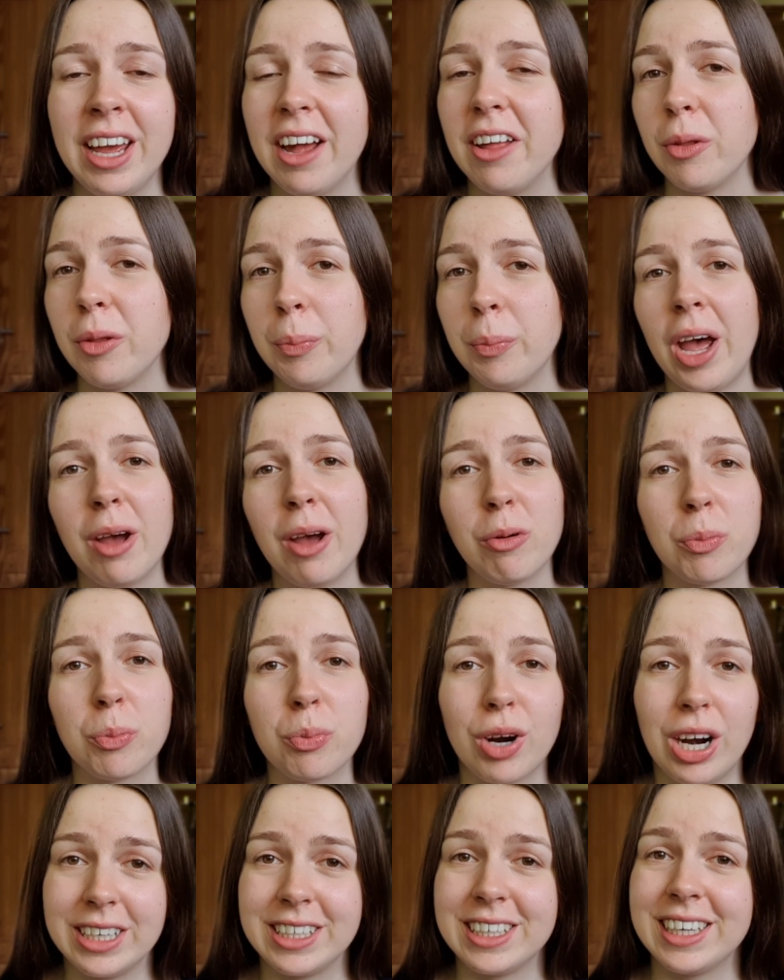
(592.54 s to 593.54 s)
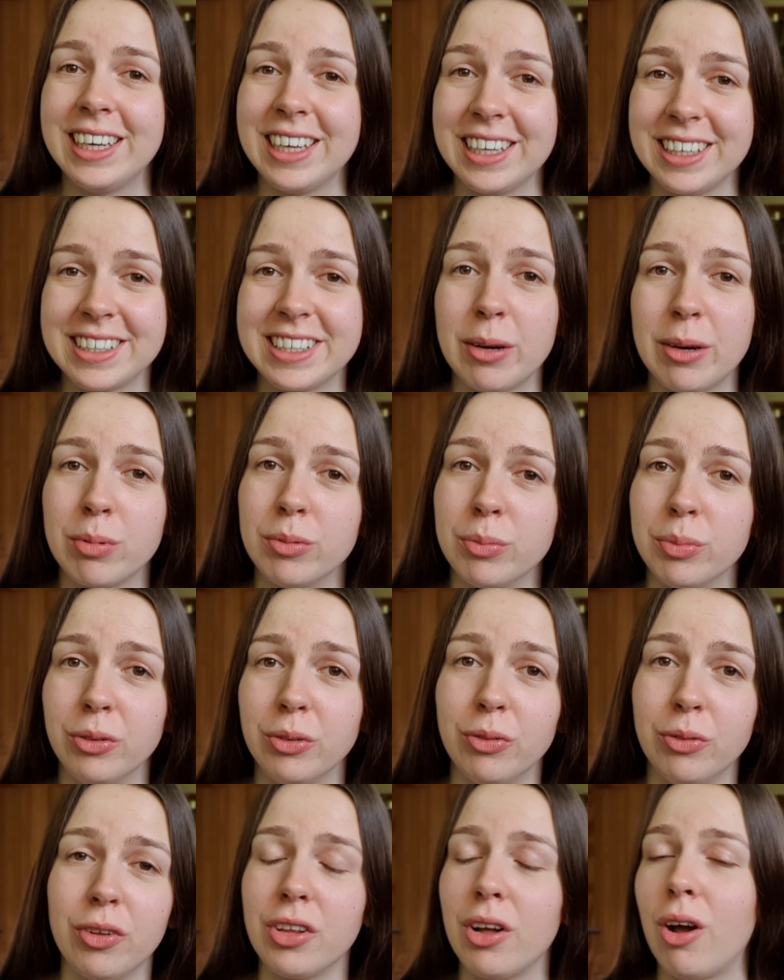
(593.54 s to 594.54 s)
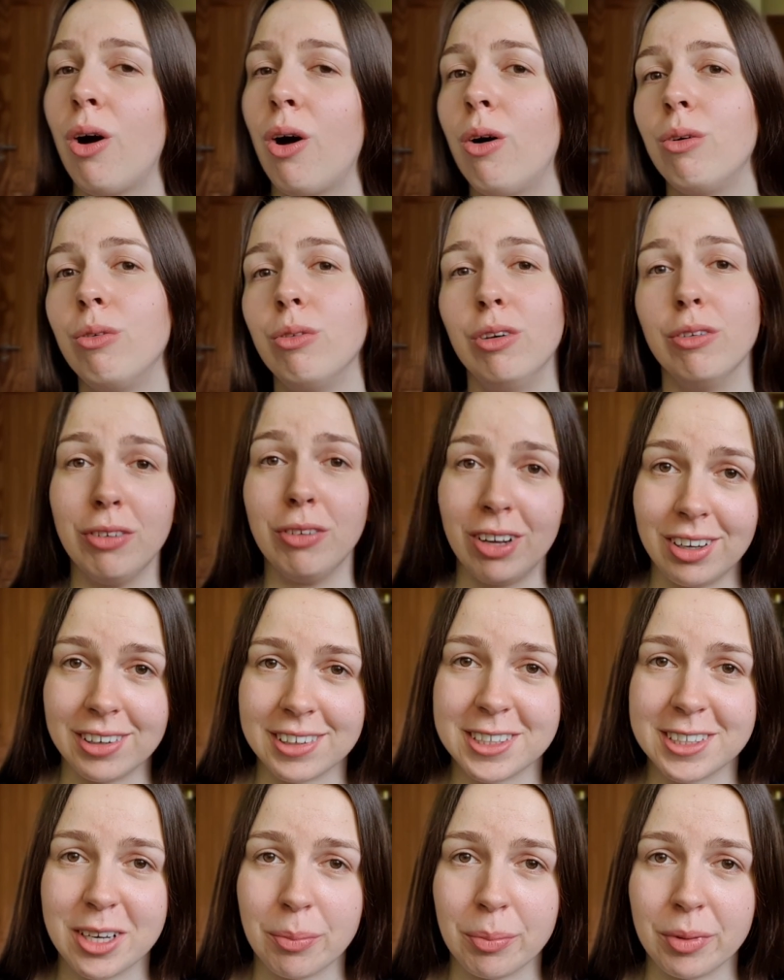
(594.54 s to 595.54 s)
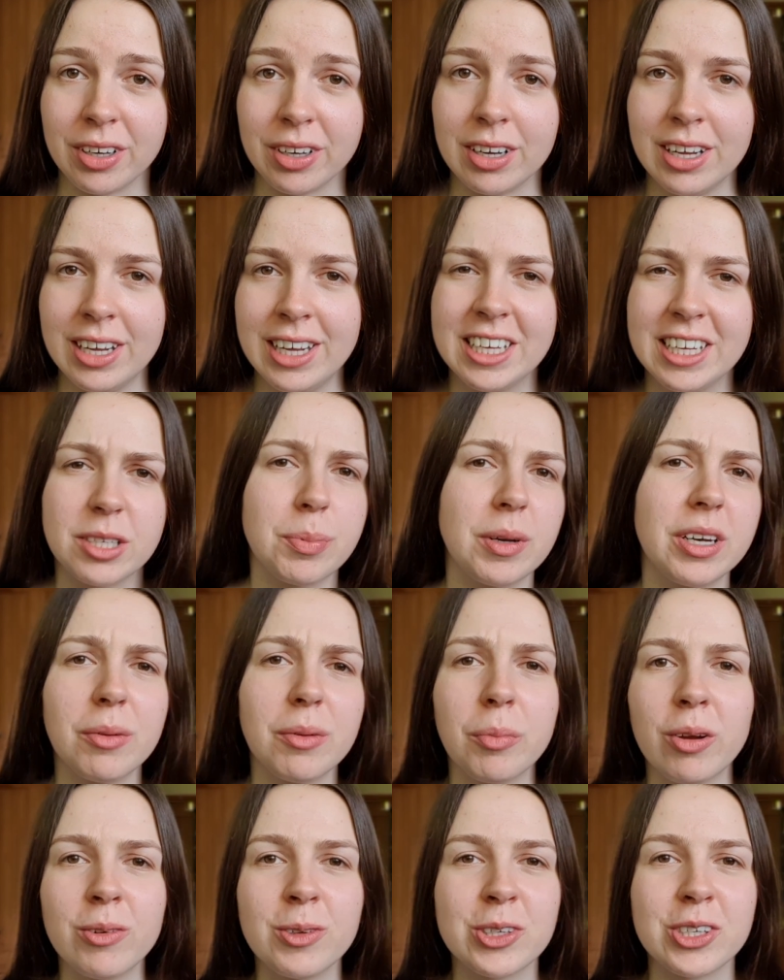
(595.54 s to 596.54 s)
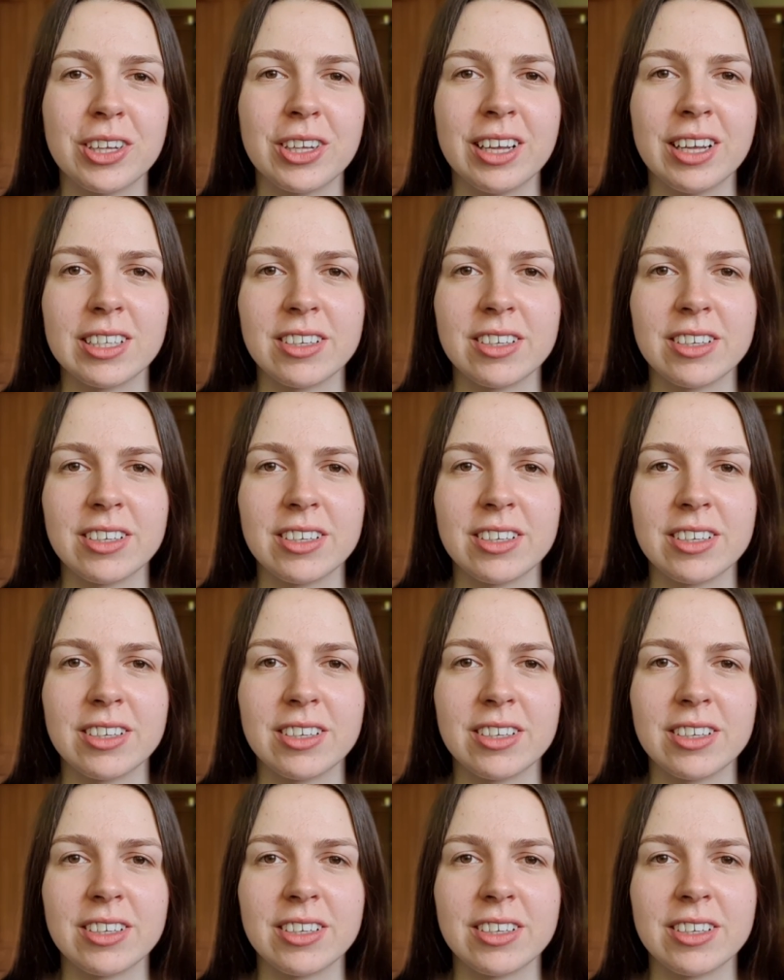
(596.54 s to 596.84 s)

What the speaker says: and the pair were practically inseparable for the whole of last summer, spending most of their